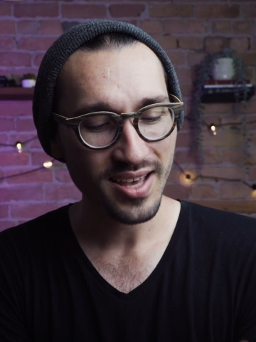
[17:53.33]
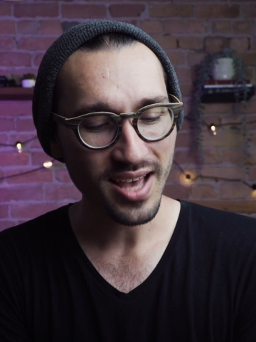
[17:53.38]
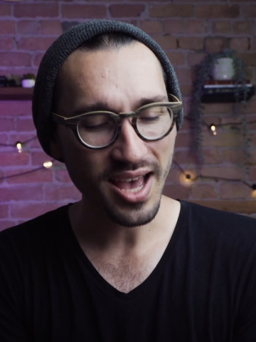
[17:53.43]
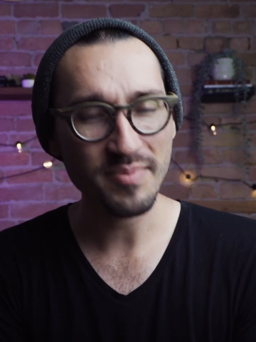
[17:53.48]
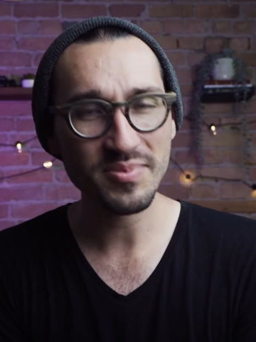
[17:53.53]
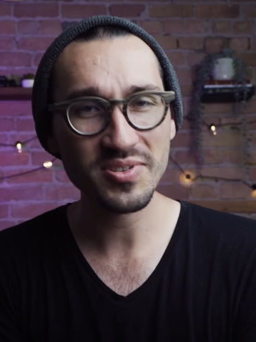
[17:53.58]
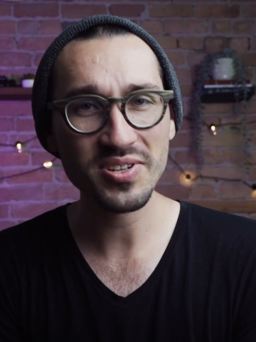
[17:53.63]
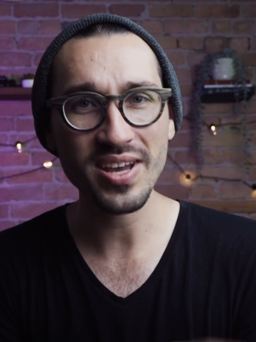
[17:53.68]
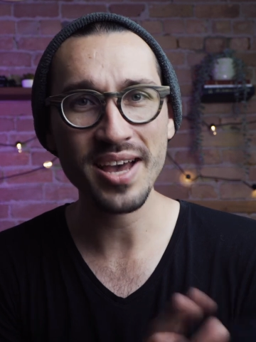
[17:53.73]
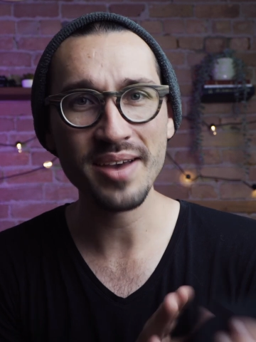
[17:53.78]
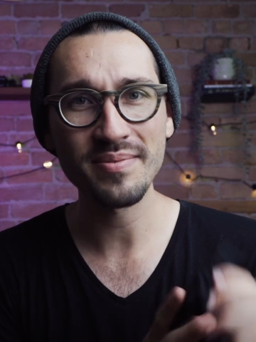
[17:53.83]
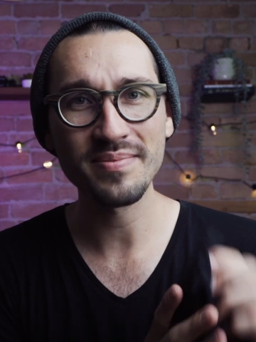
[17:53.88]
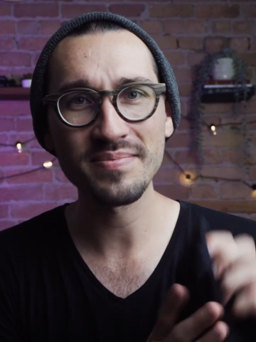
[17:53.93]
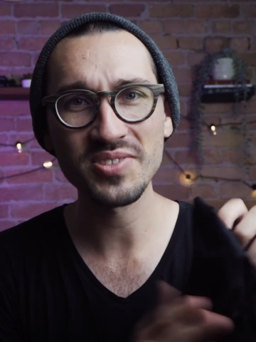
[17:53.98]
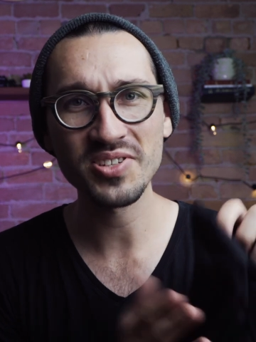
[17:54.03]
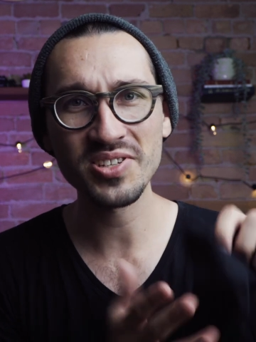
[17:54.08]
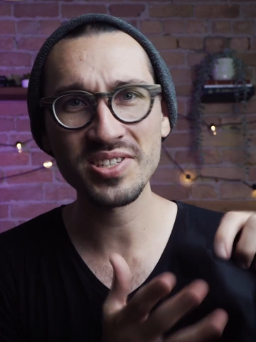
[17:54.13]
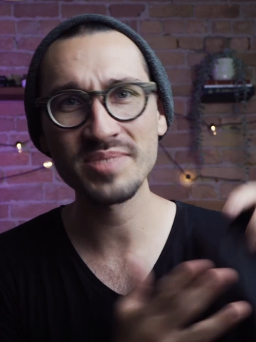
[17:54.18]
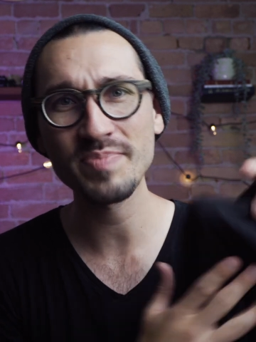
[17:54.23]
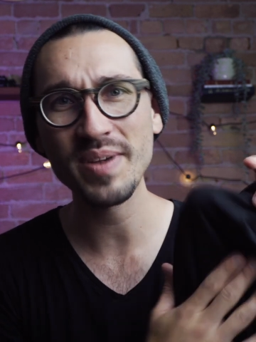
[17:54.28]
I'm
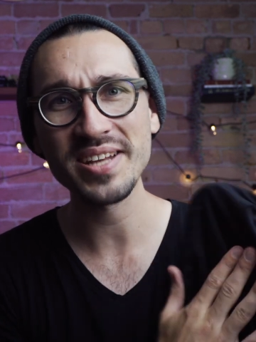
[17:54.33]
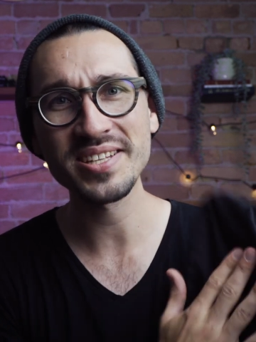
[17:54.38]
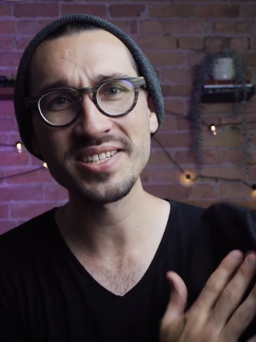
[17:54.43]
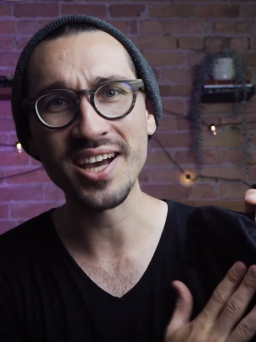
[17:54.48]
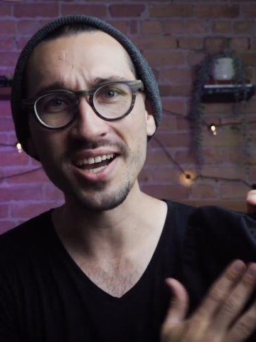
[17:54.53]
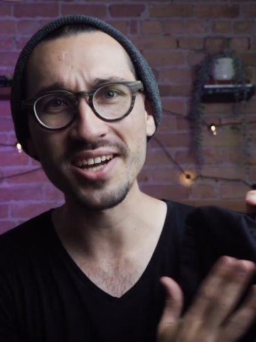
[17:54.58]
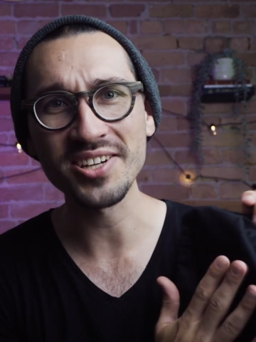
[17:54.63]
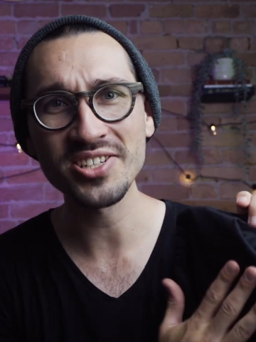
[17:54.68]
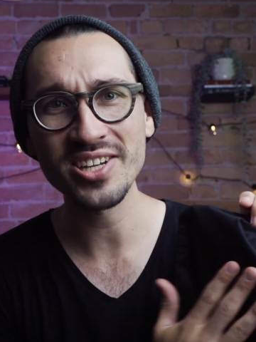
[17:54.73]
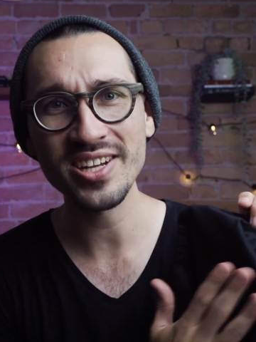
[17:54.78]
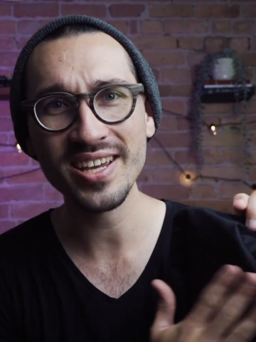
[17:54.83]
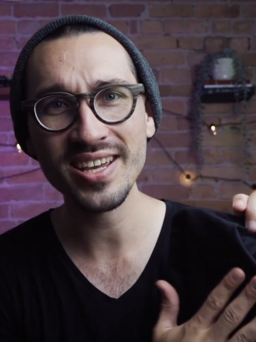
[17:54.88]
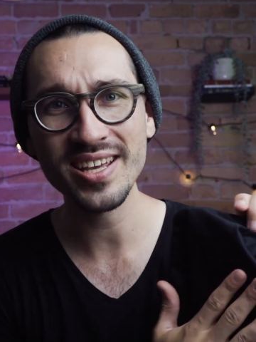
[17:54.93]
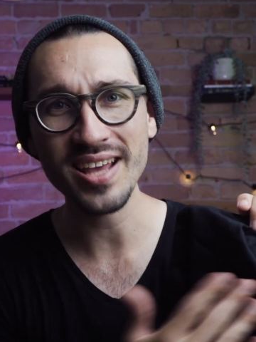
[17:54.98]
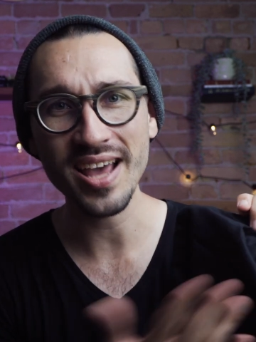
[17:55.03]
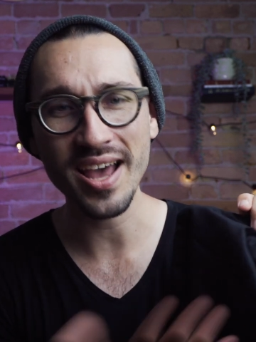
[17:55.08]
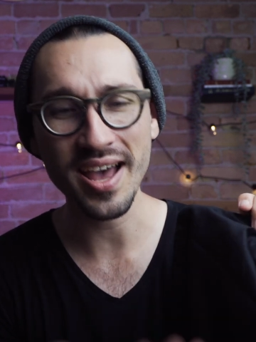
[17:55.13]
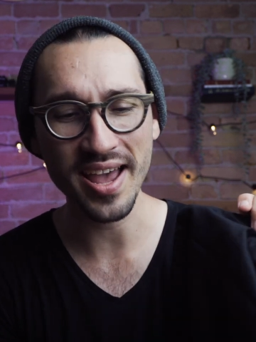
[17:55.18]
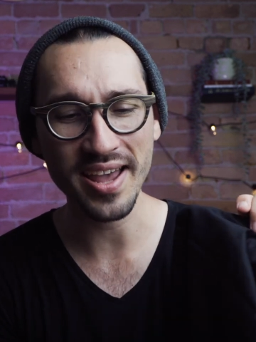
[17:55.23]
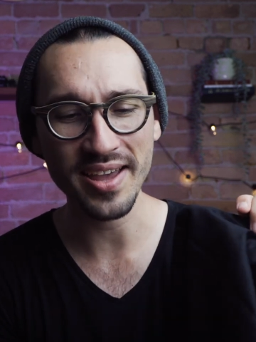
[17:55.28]
just by touching it,
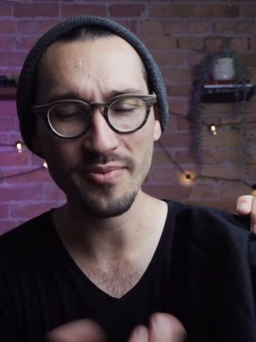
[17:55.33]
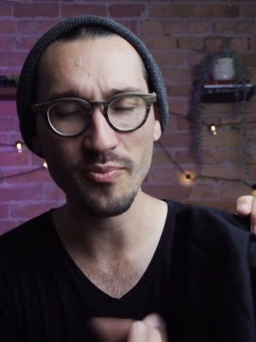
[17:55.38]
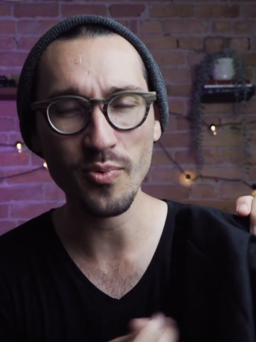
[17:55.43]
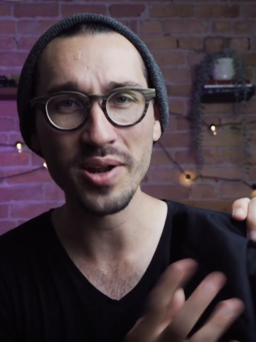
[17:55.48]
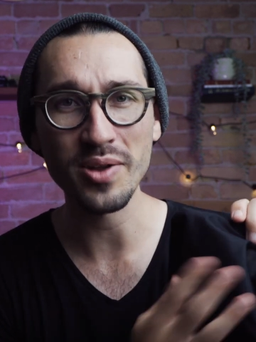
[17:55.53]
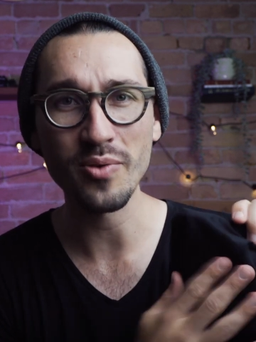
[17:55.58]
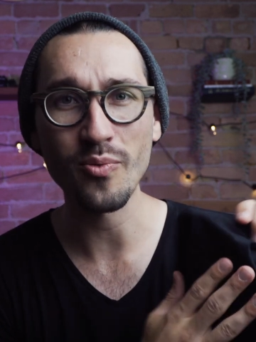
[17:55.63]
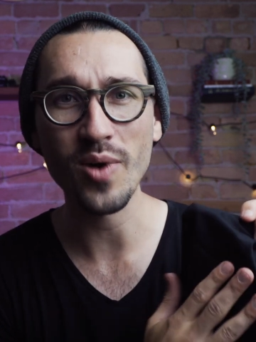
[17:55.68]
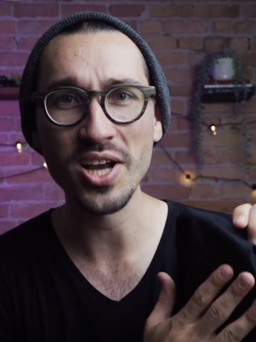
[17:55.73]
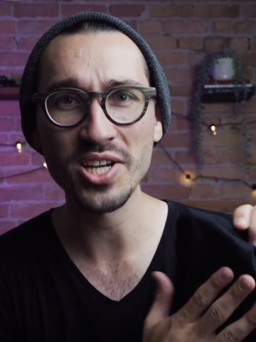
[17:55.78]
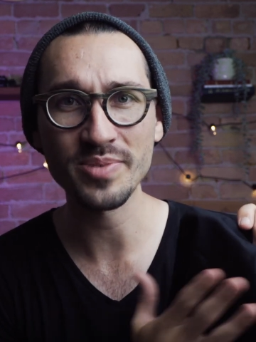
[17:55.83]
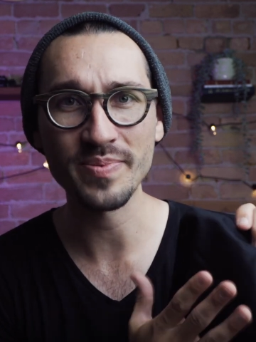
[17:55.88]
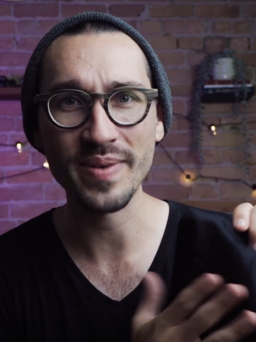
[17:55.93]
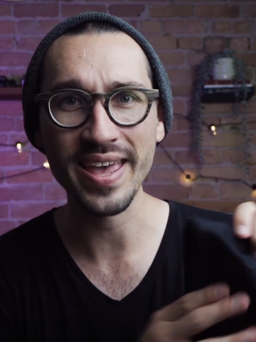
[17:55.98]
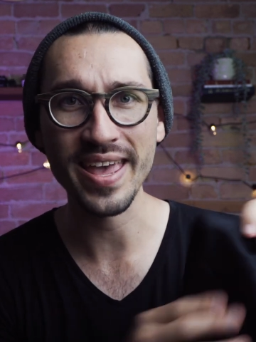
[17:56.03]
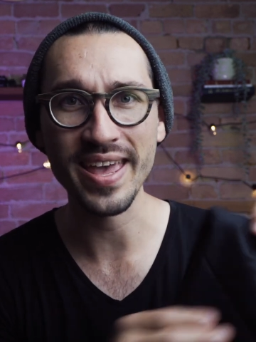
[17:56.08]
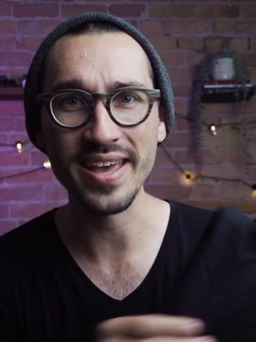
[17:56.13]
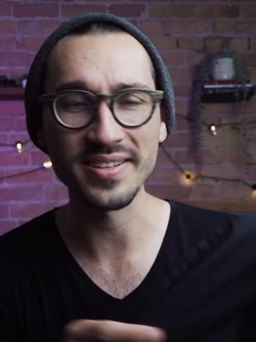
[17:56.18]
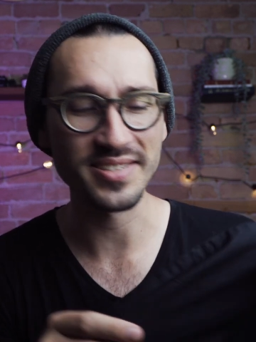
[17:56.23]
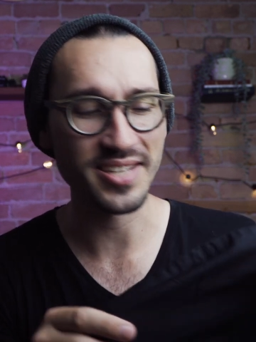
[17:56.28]
I want to wash my
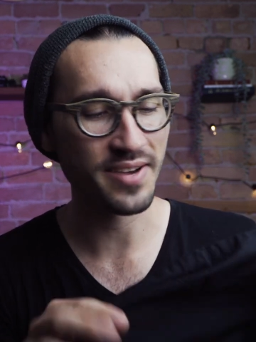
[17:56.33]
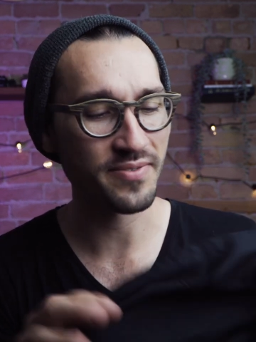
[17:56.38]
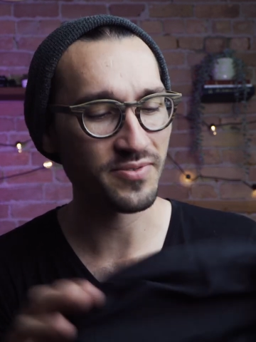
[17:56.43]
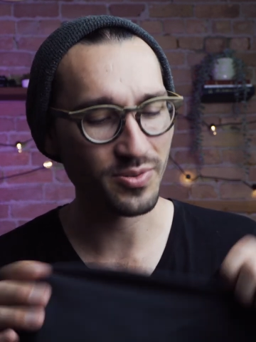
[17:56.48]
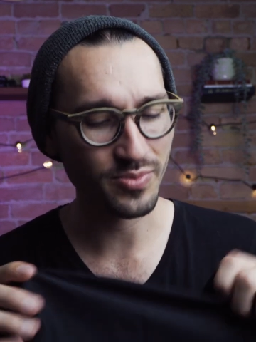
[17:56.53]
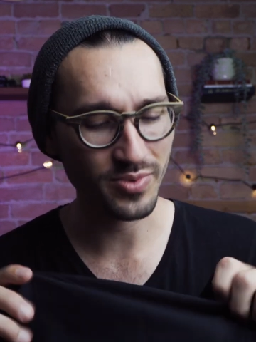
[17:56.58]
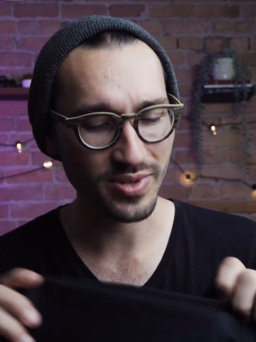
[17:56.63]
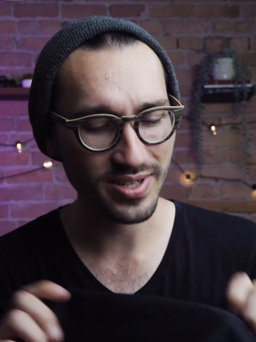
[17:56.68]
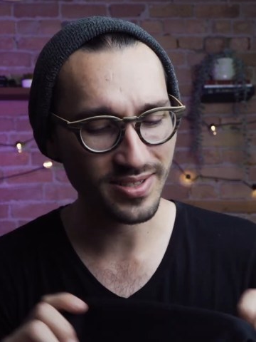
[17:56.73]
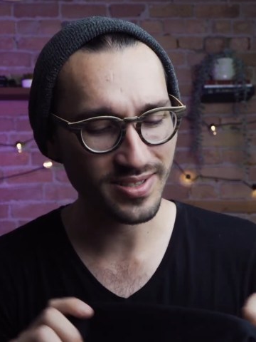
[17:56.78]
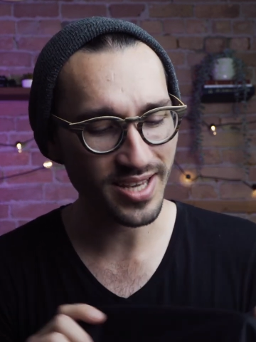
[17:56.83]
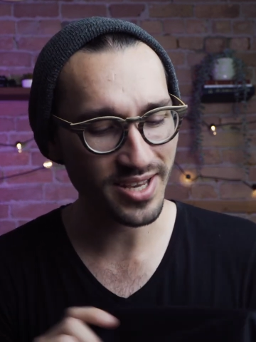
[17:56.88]
hands afterwards.